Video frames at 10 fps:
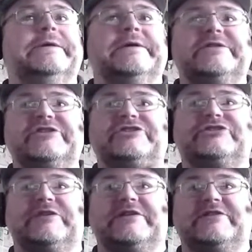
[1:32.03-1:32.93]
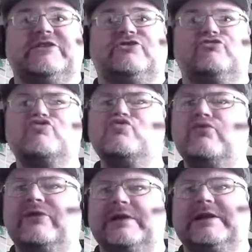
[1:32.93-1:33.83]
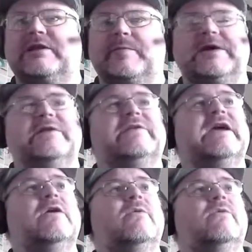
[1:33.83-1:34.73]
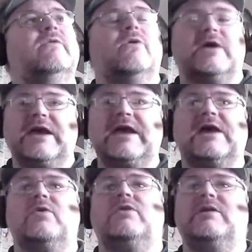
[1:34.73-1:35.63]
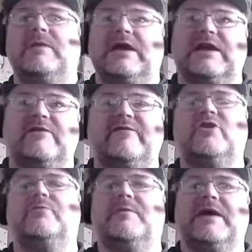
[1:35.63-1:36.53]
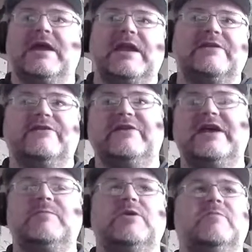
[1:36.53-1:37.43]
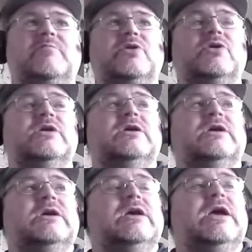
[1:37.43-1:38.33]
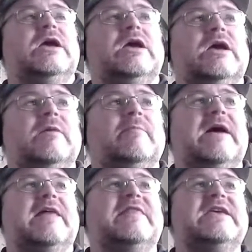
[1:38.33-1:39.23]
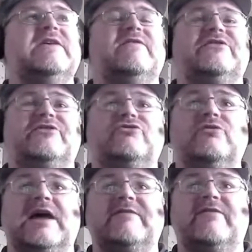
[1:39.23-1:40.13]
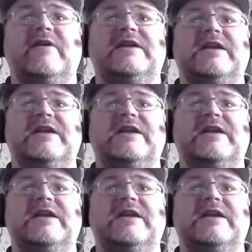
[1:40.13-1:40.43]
to stretch the truth a little bit. Now, okay, you're making a film, you're making entertainment, but I think if it's a true life event, you